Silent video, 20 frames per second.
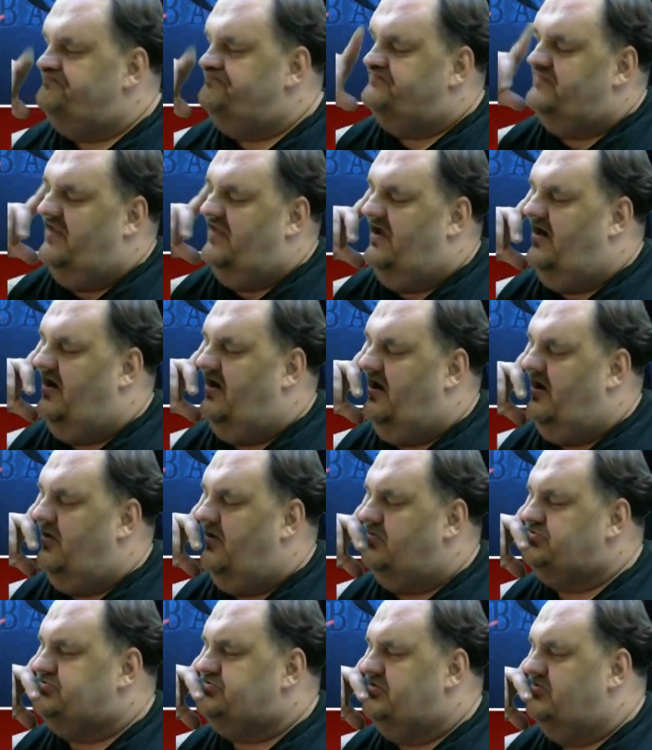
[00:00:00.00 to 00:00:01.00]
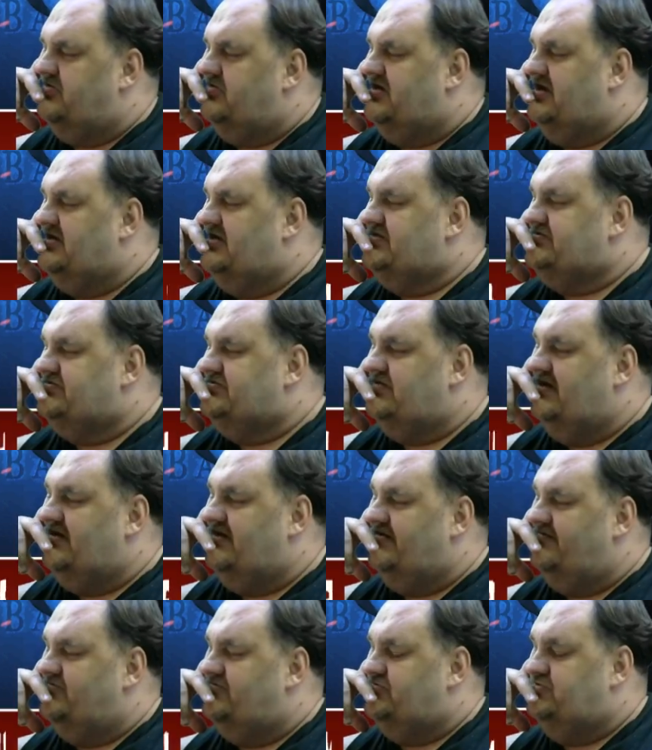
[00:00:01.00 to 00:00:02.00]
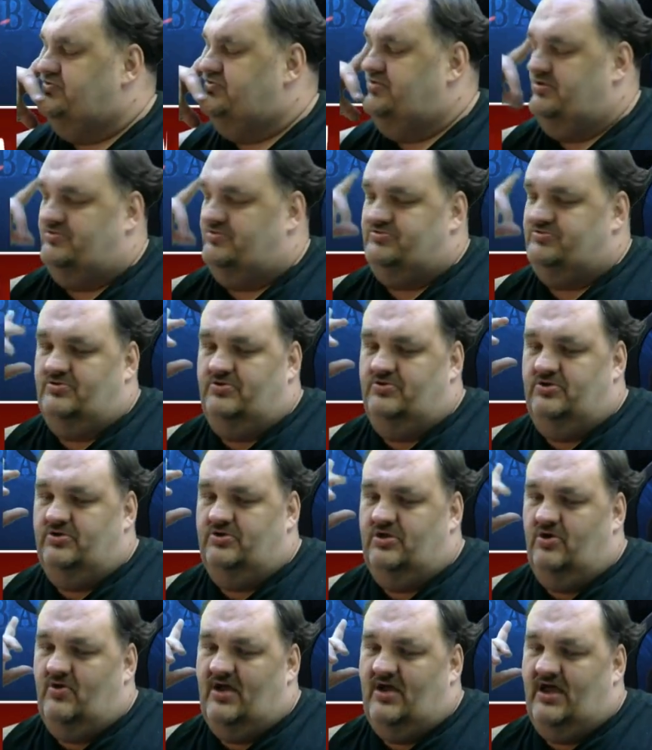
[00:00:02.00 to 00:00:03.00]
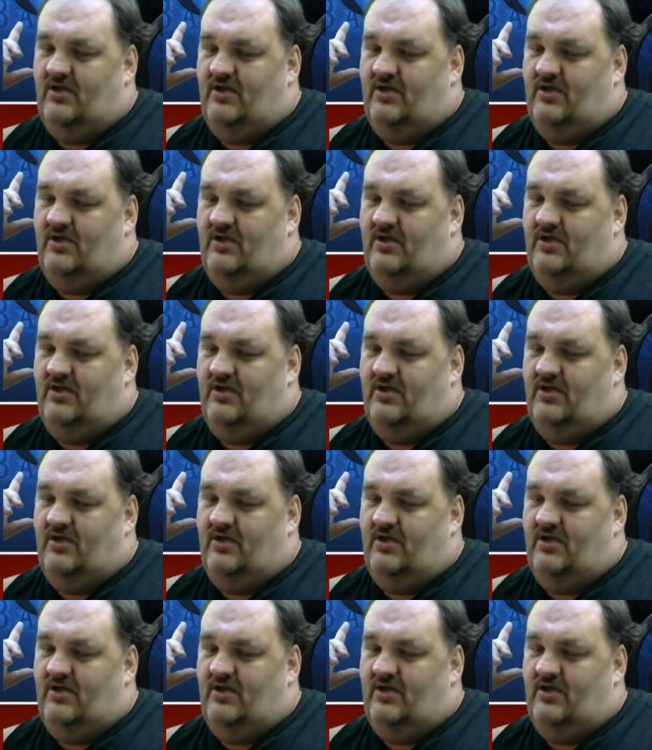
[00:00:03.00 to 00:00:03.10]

Now, also, guys, just so you know,